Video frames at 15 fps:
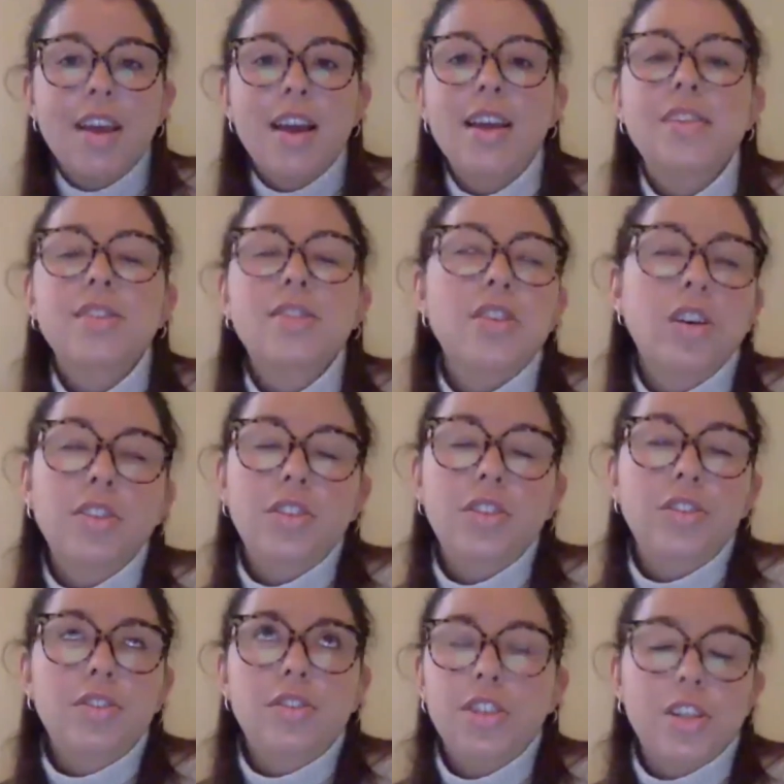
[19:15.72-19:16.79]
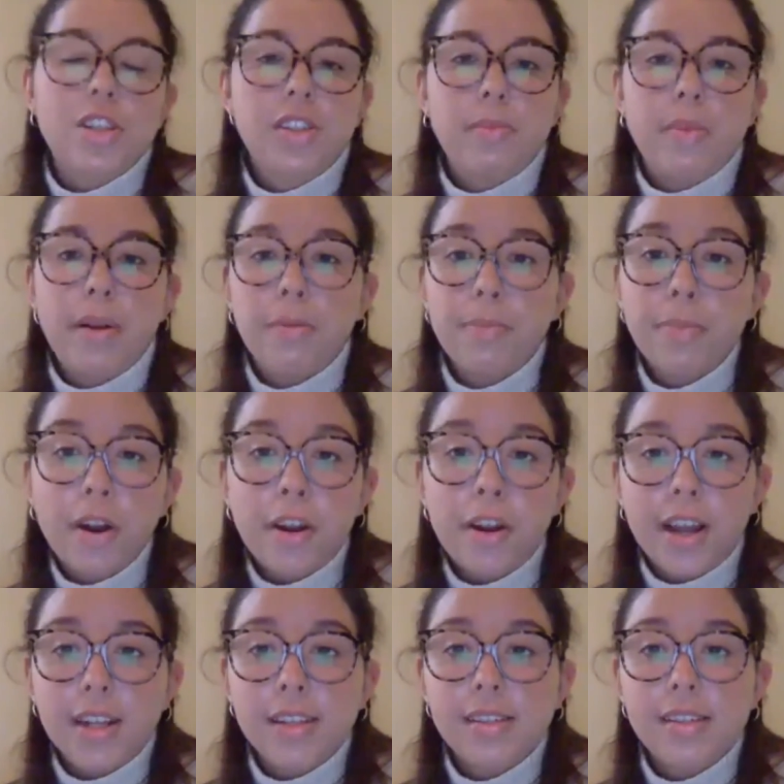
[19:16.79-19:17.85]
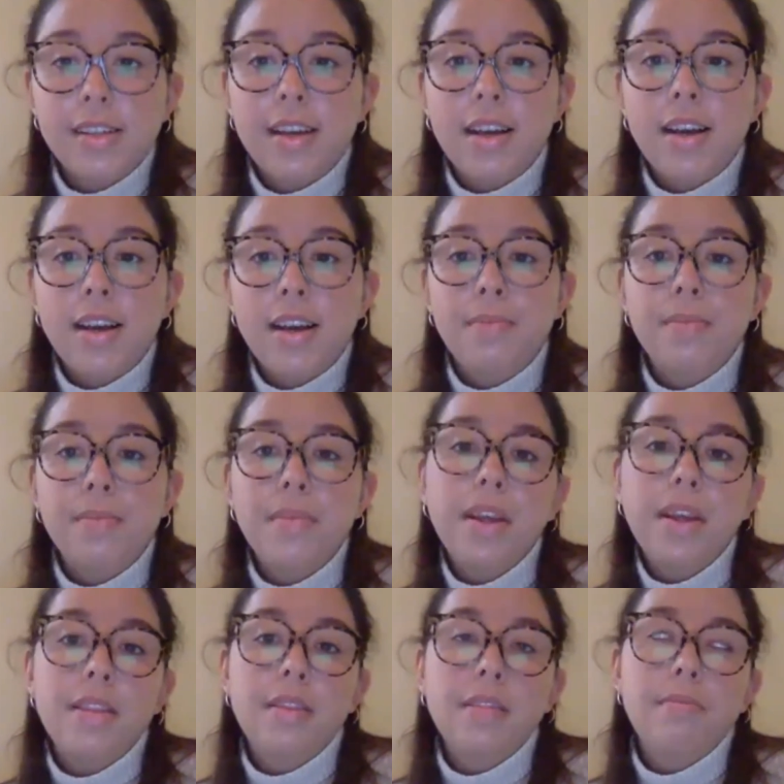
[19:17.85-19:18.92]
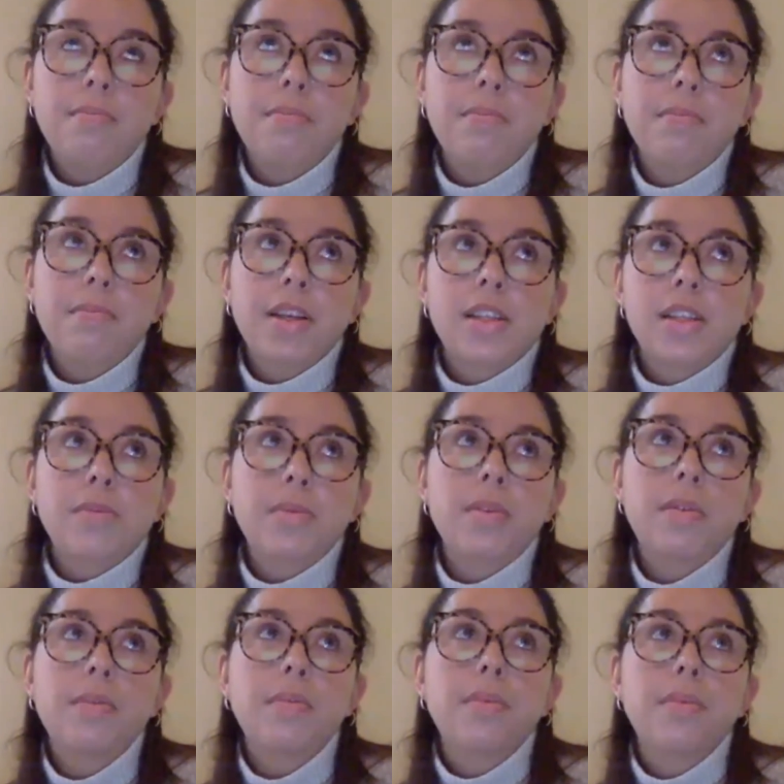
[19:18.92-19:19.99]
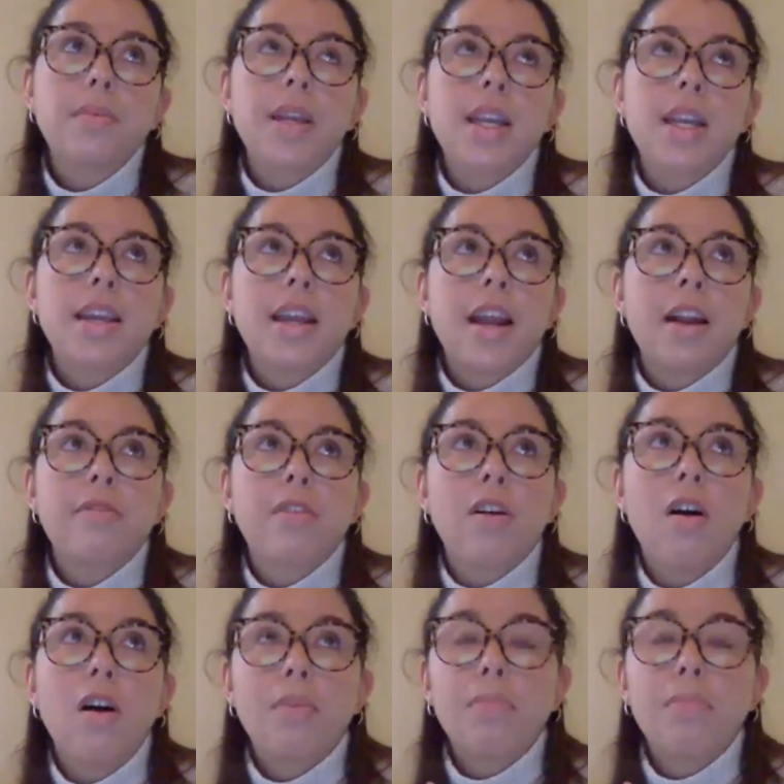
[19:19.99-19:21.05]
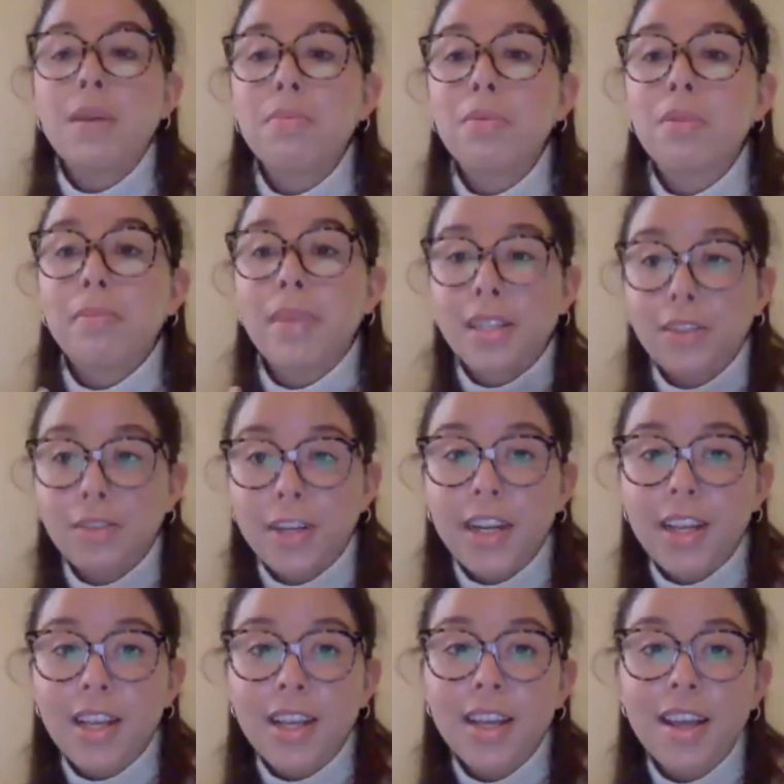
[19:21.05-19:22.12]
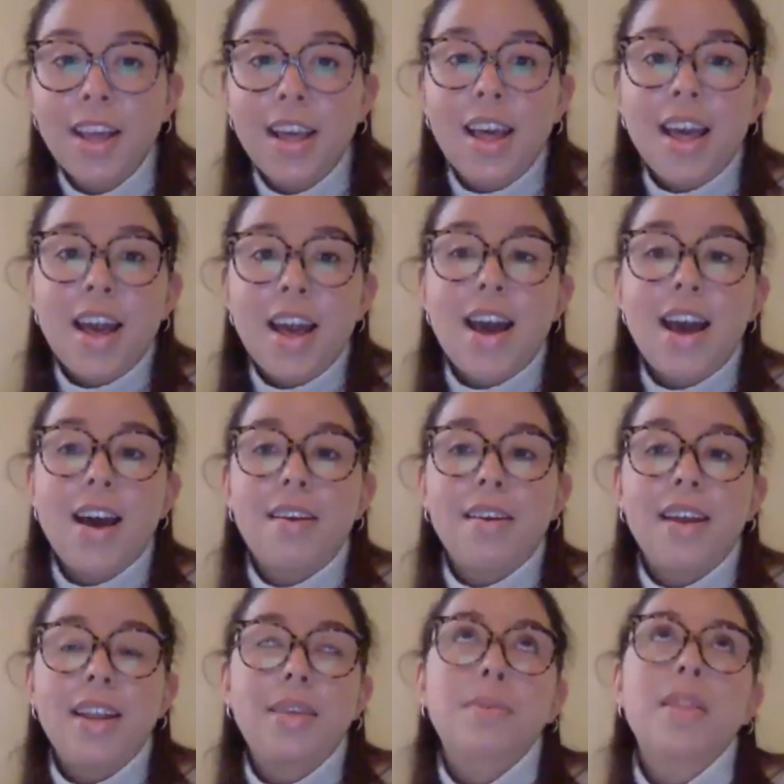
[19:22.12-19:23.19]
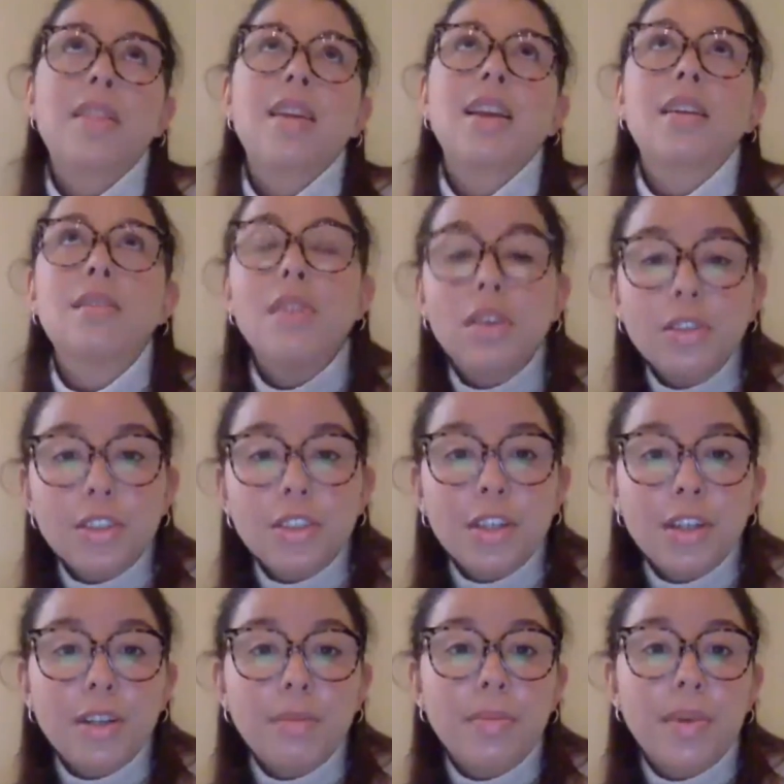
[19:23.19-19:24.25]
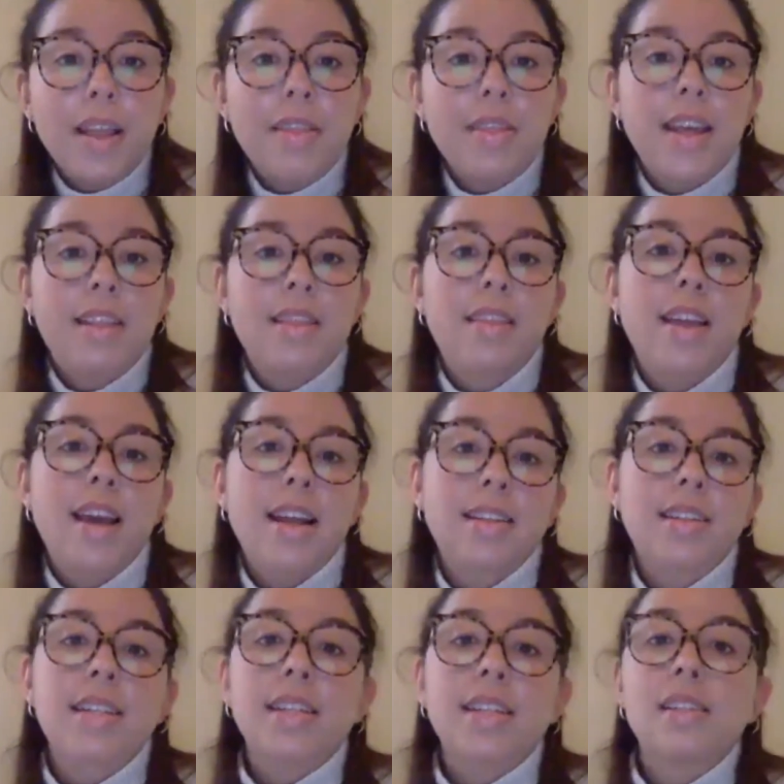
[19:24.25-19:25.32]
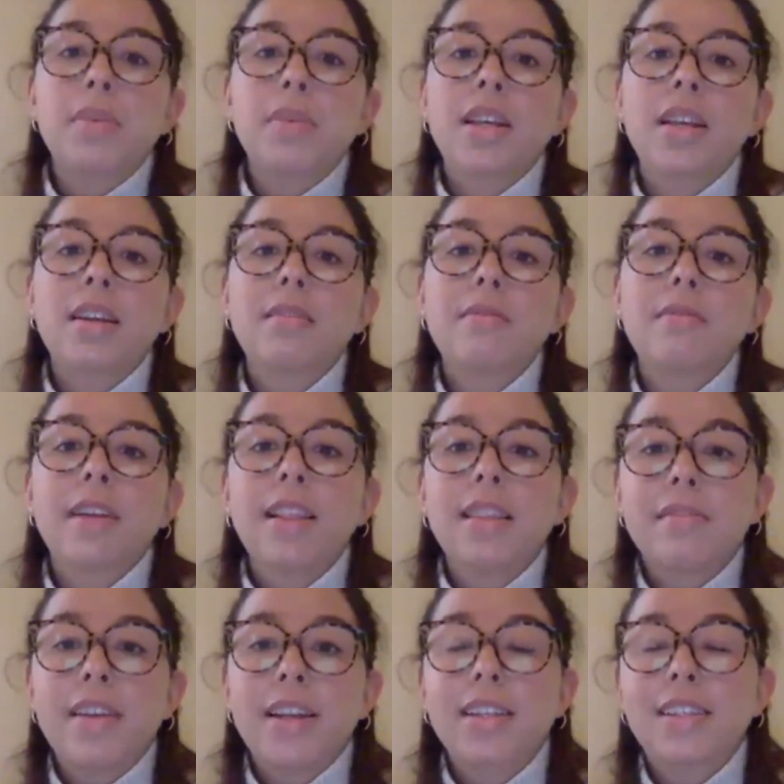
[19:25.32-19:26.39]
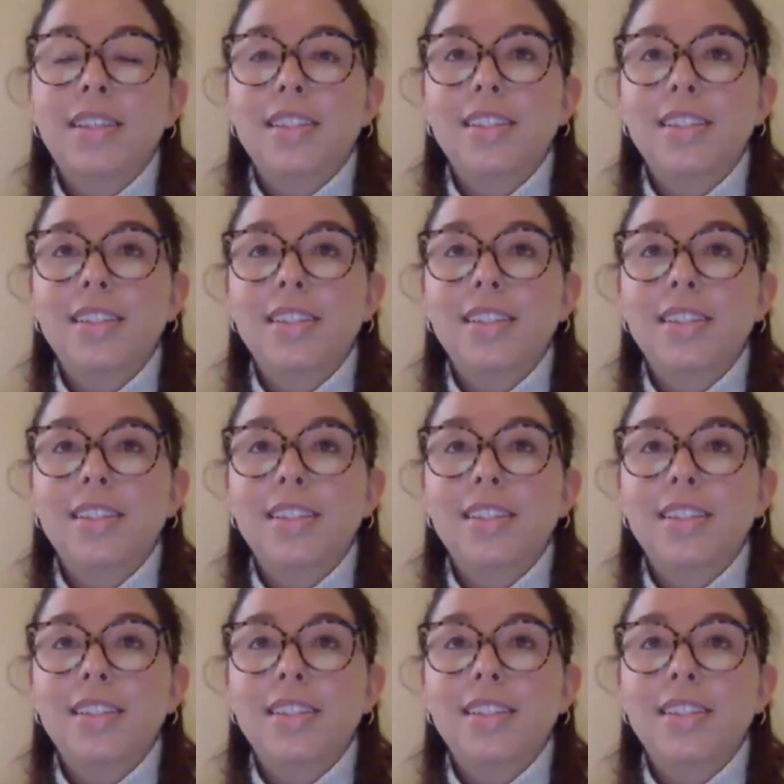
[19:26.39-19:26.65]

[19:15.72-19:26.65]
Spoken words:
It's not just about our products. And because we care for all people menstruating, and then we think long-term, and then that needs to be relevant